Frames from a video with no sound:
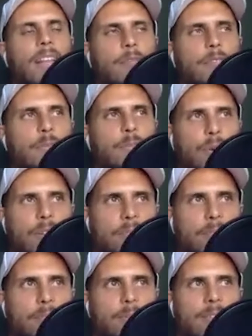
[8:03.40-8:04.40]
love that you brought
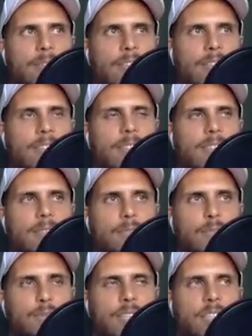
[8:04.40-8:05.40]
up
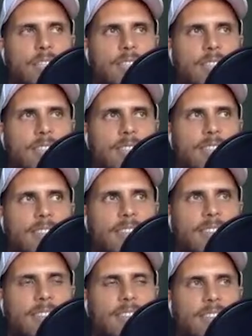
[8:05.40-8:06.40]
Musashi.
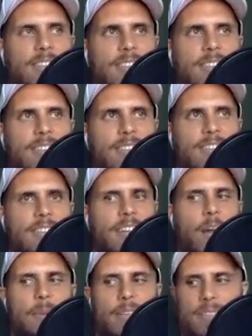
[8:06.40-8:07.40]
I
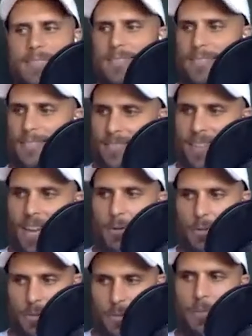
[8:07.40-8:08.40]
mean, that
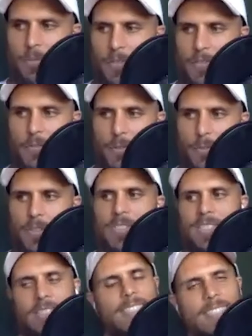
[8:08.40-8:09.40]
was one of my favorite books.
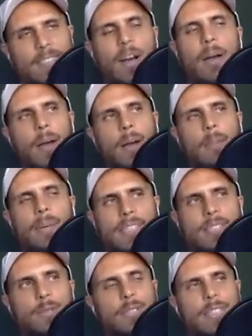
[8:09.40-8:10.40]
Still, I
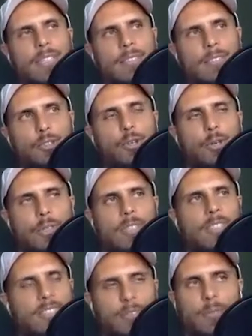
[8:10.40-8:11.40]
must still say Shogun
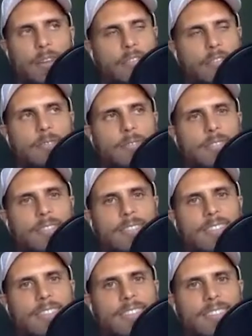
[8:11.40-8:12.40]
is still my favorite
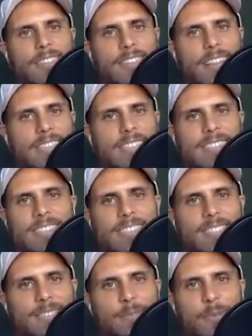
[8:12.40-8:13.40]
classic
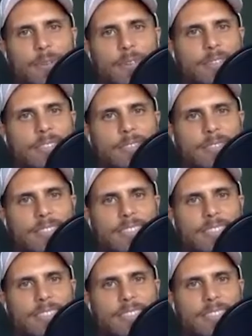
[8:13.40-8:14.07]
work of,